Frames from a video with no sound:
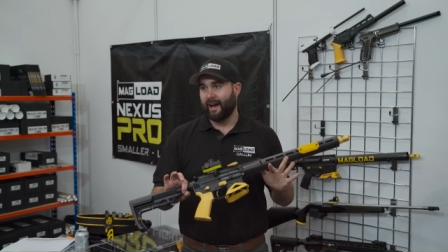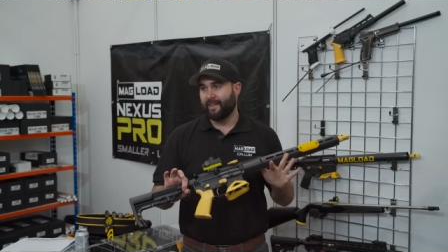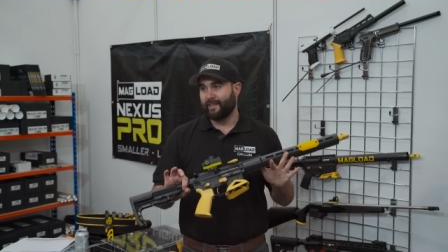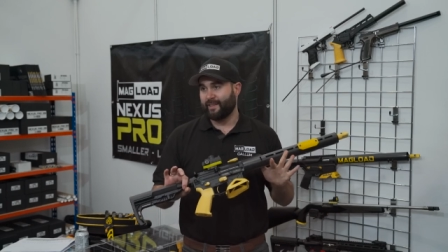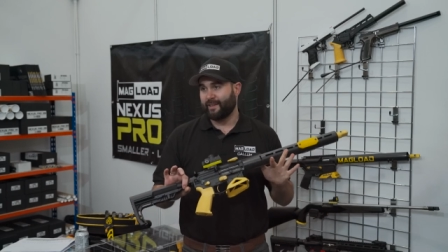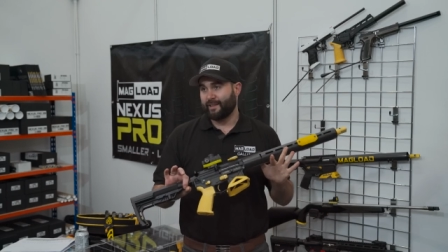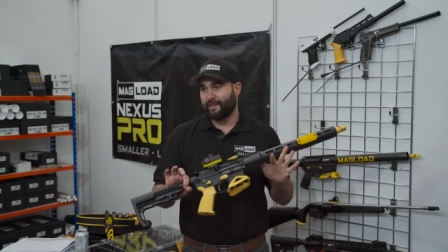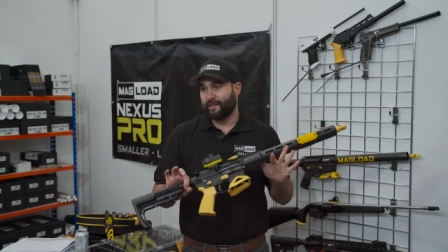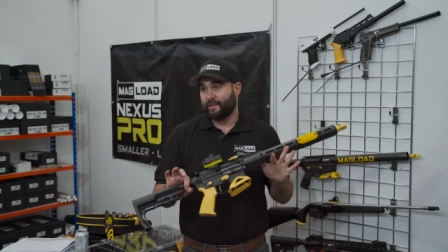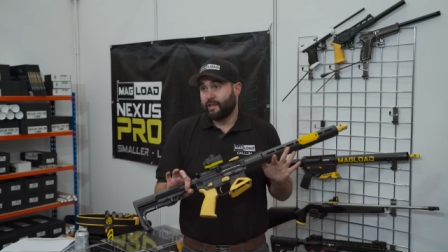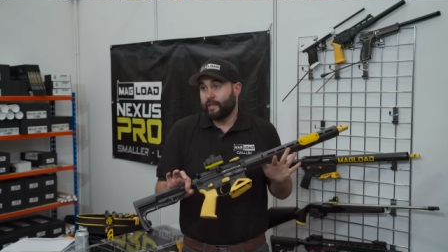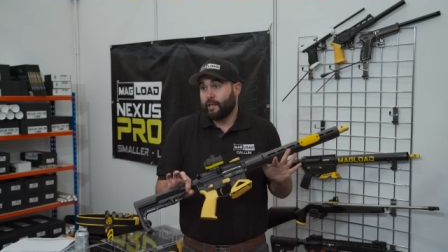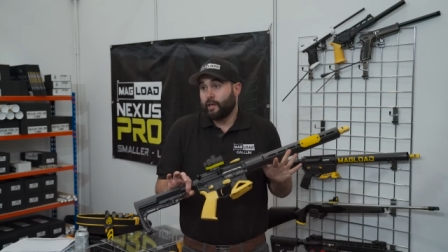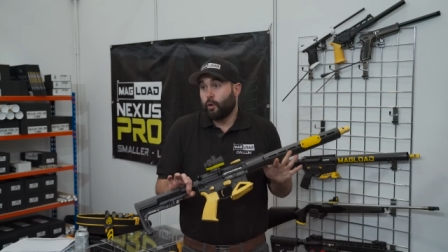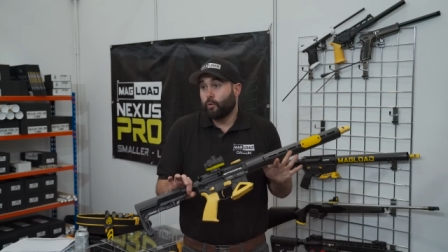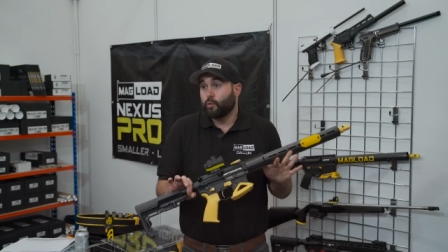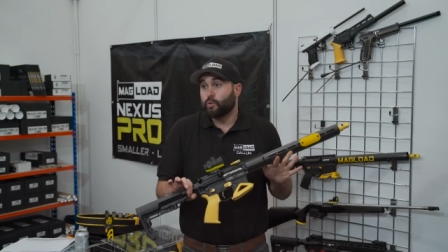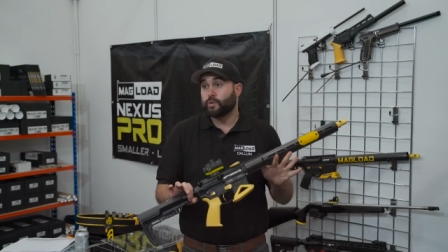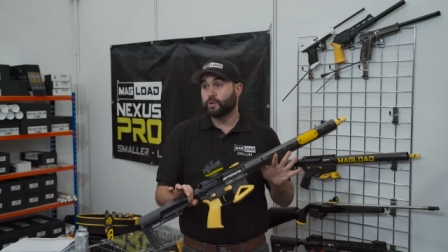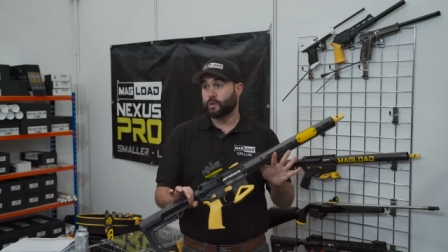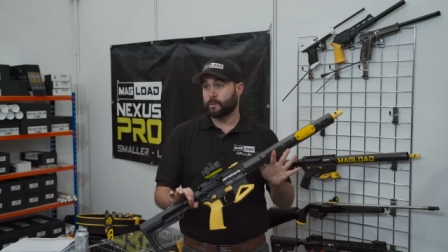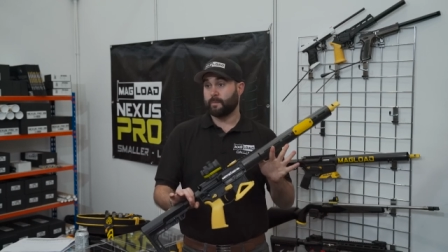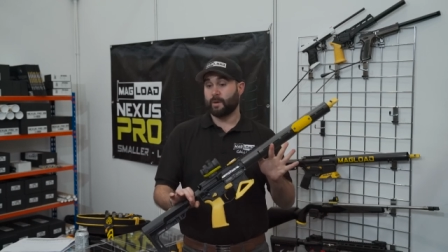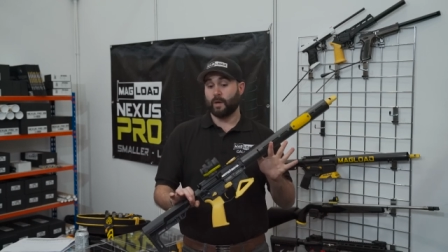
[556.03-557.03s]
the, the
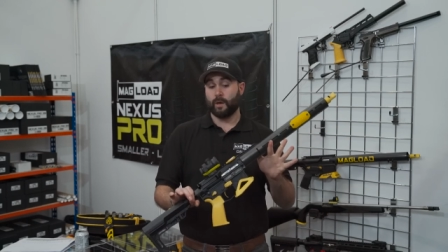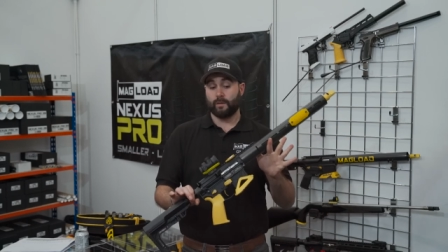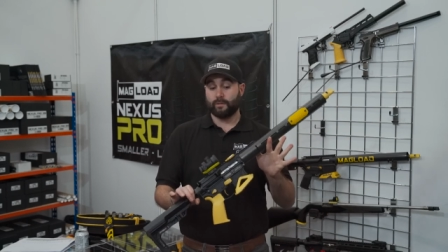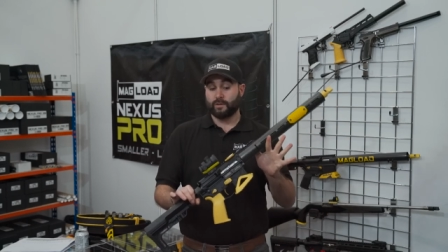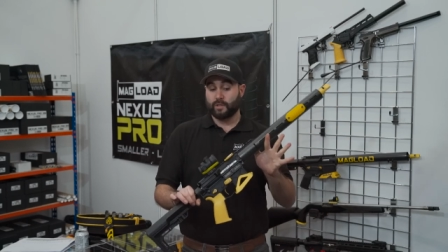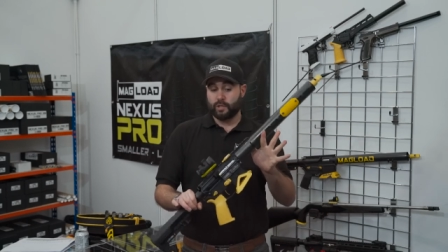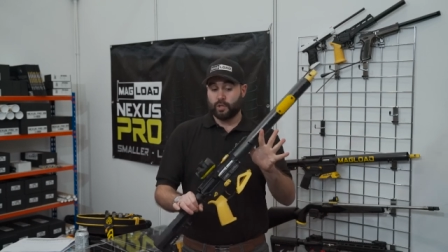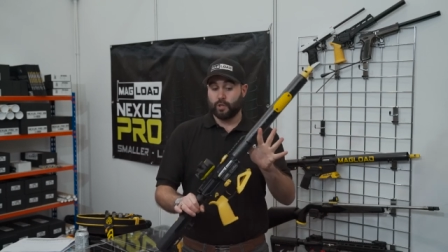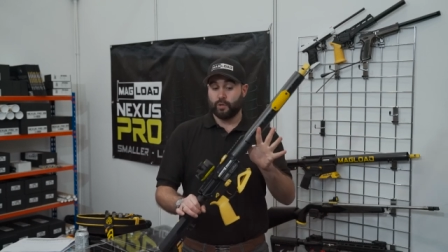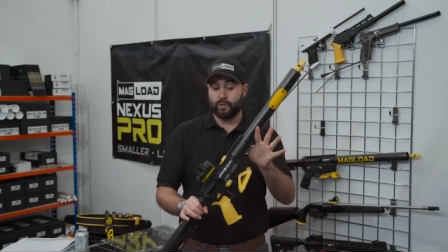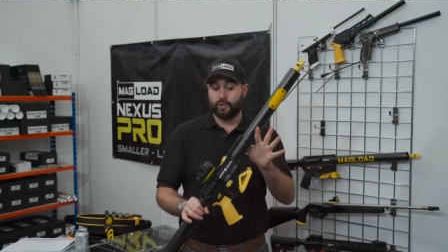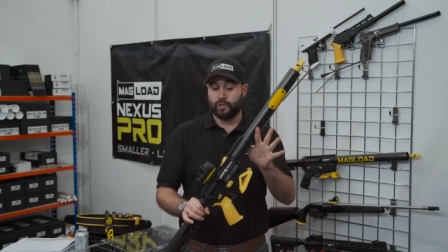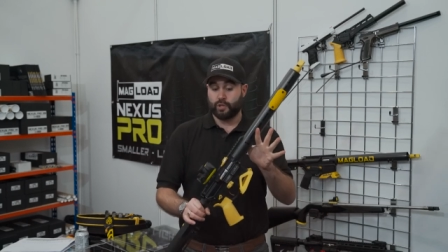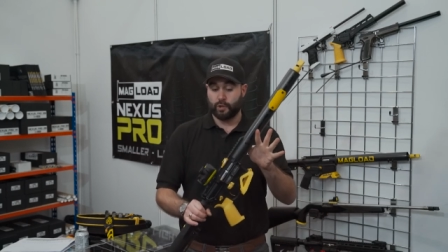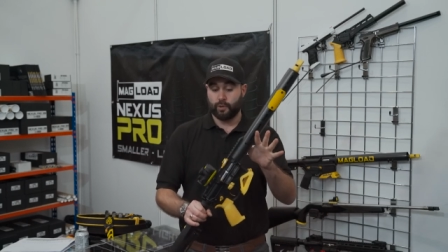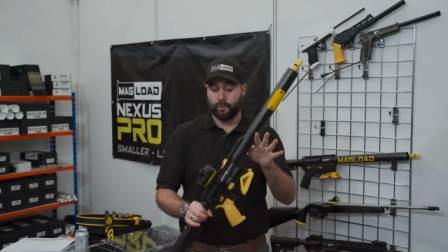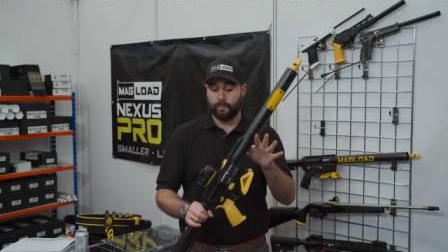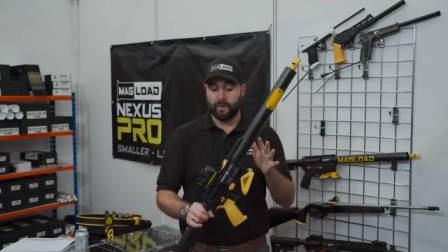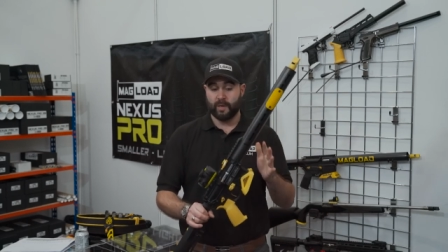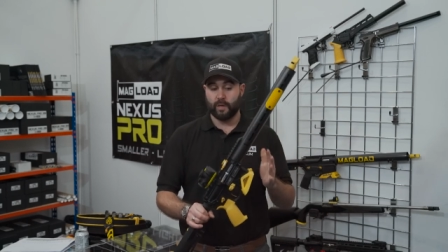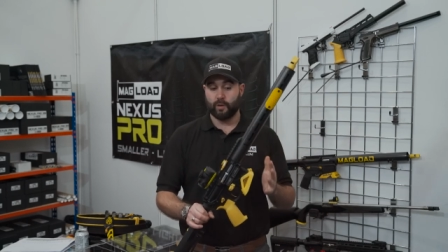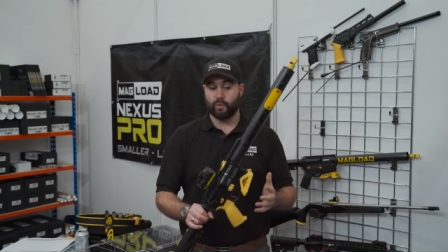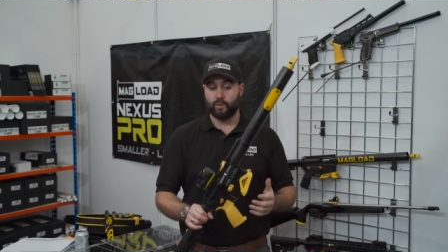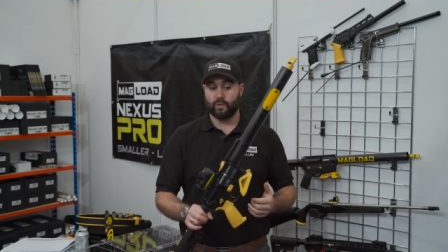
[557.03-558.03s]
ultimate two two
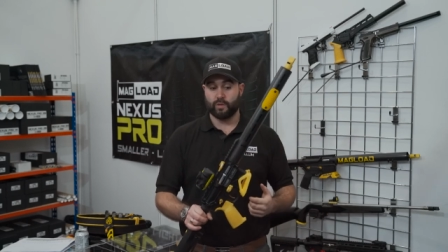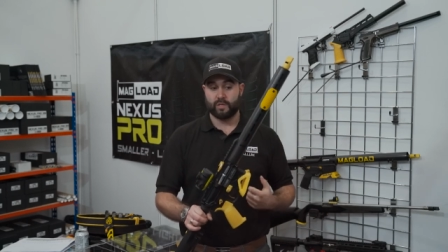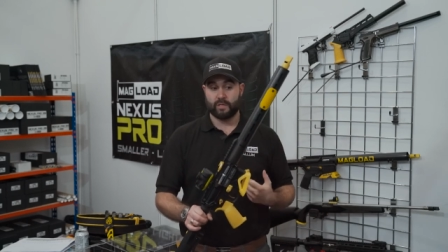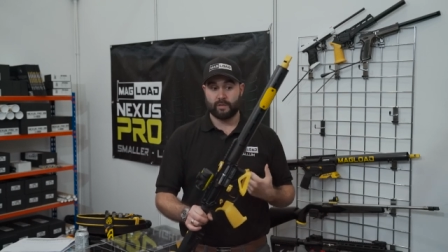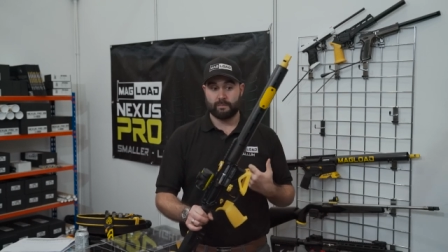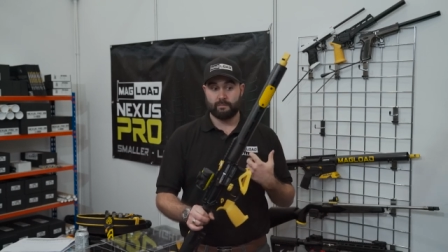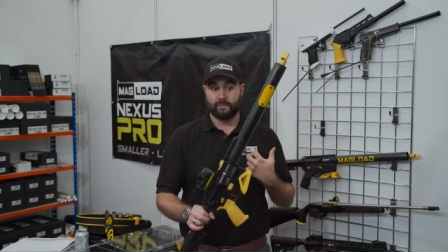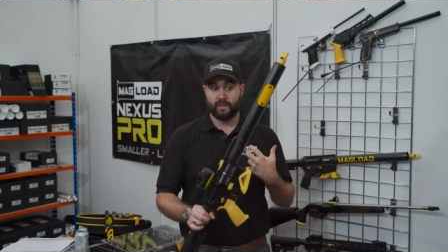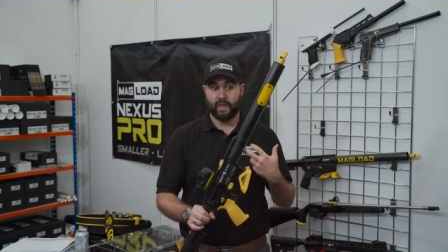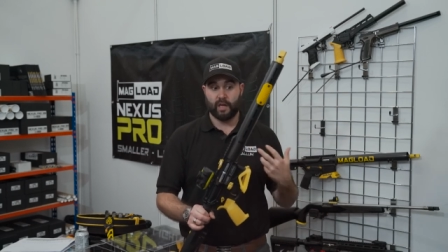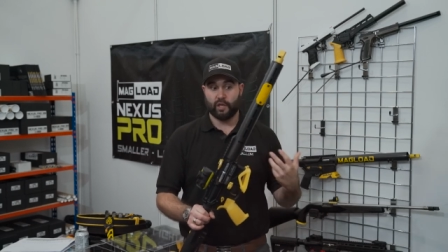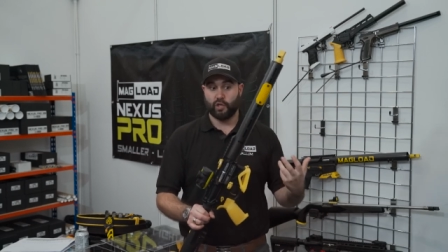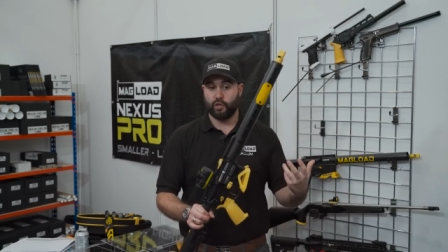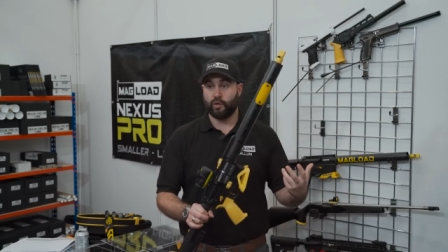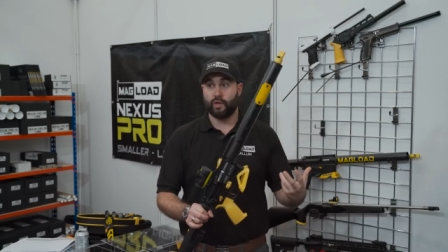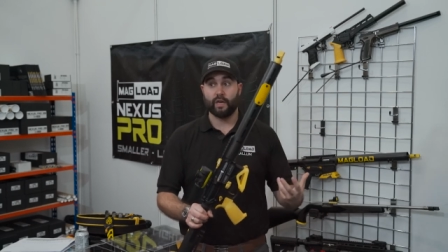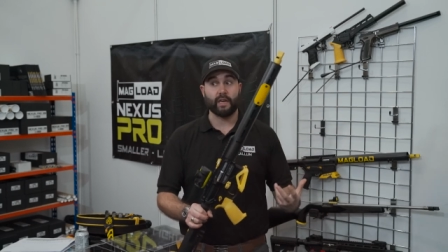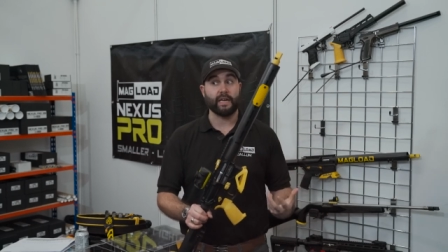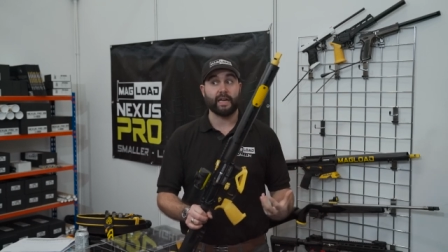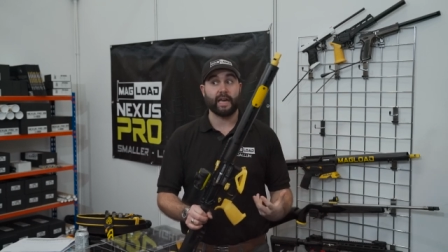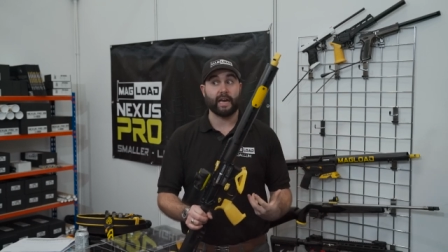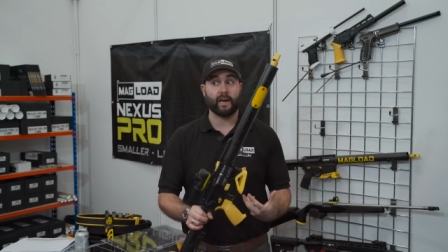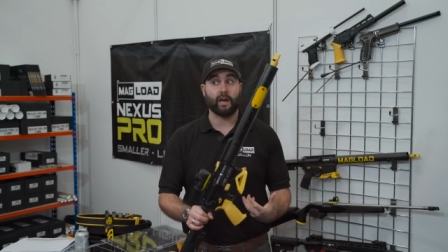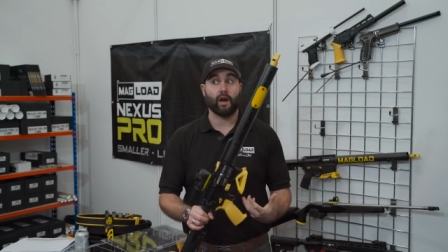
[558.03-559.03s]
build that you
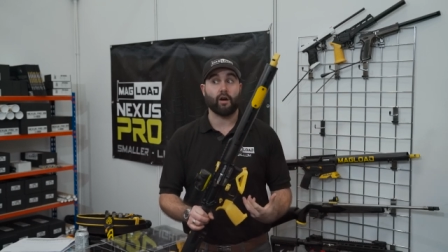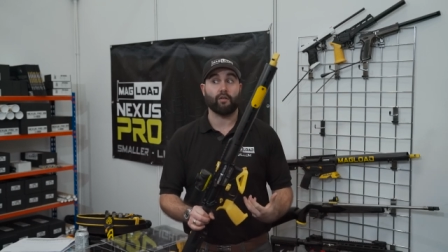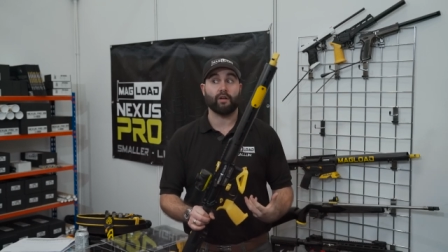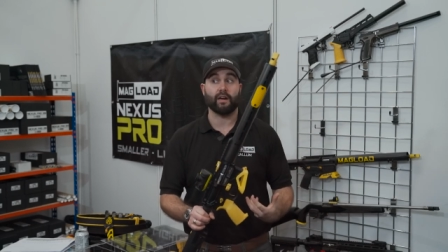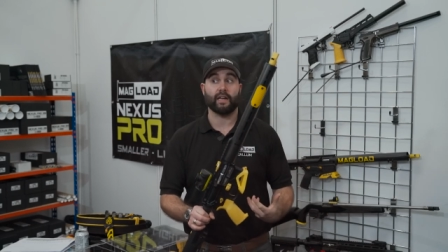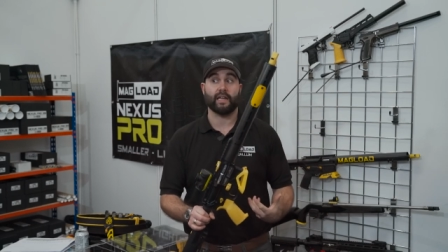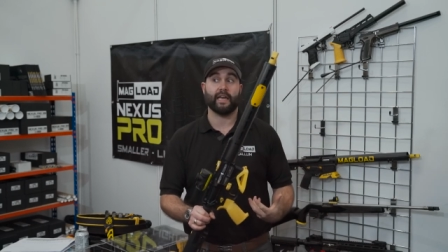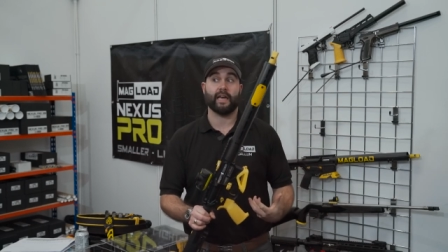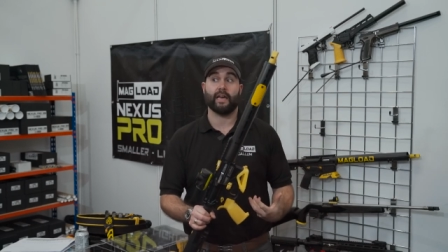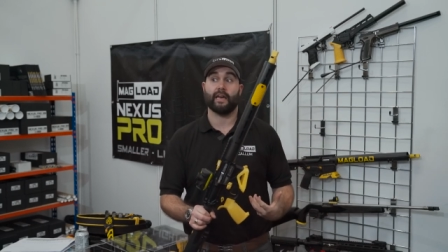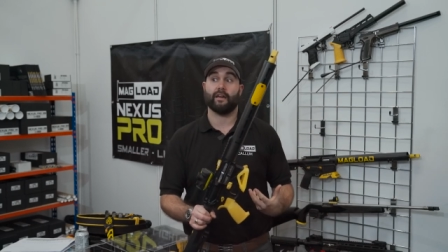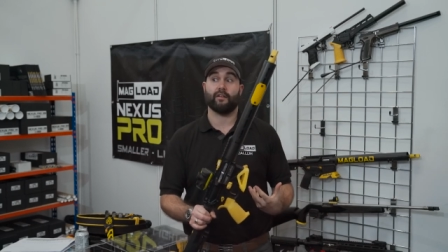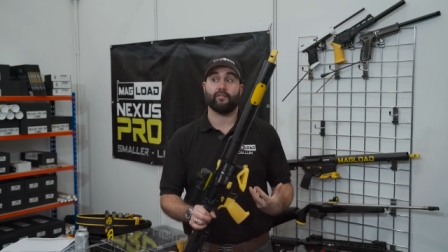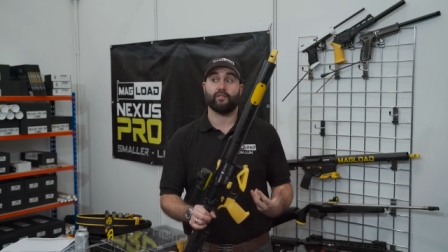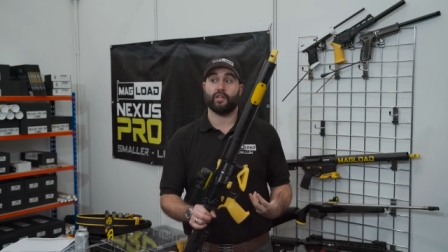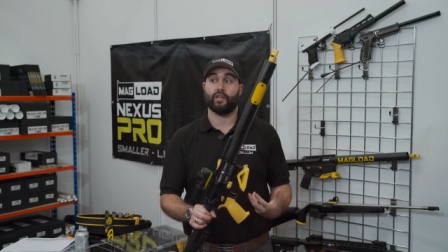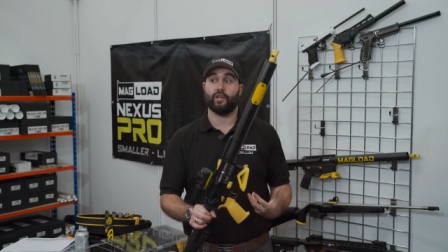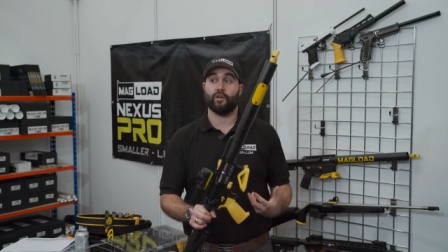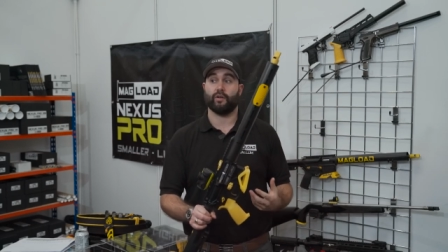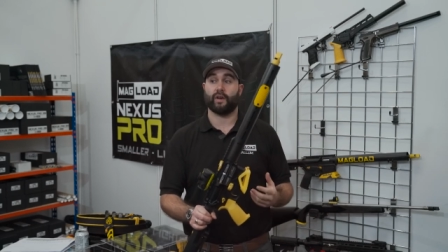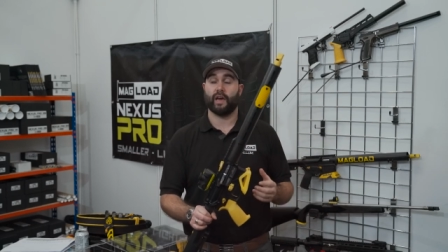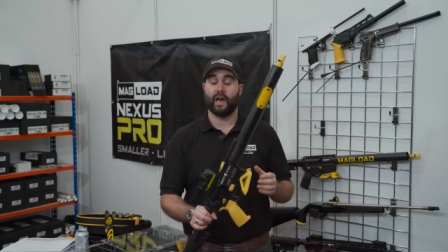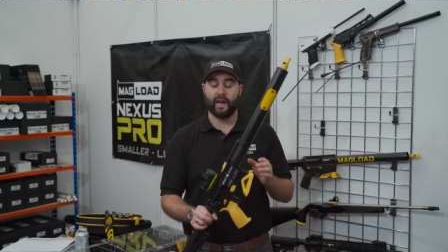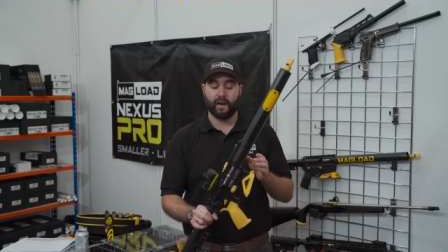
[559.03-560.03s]
can get currently here in the
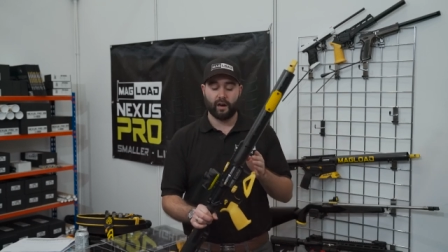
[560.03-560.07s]
U K.